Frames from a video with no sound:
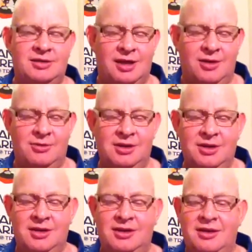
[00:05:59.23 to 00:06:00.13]
So,
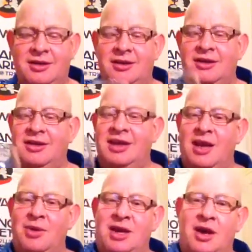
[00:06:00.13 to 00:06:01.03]

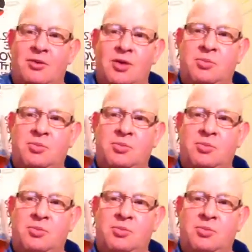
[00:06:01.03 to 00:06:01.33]
there we go.